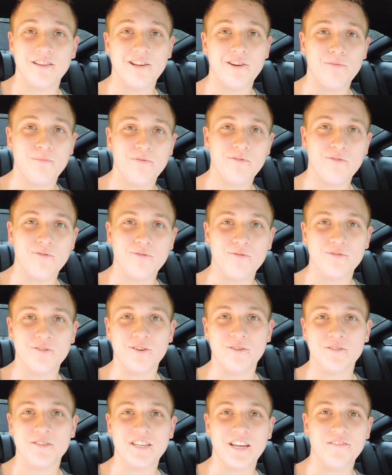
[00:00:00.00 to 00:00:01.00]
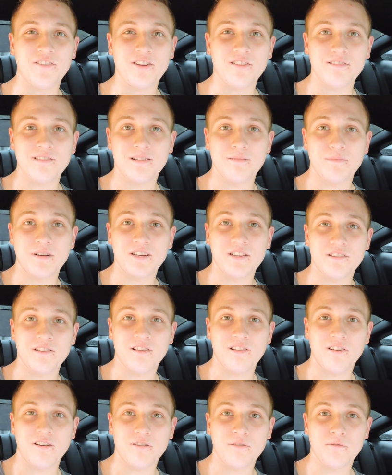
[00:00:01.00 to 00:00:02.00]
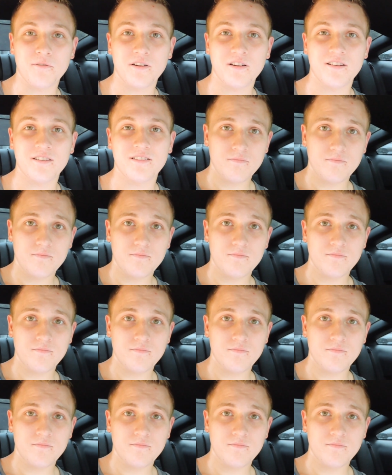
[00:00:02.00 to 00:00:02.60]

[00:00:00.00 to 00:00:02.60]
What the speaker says: helpful, save y'all a little money in the long run.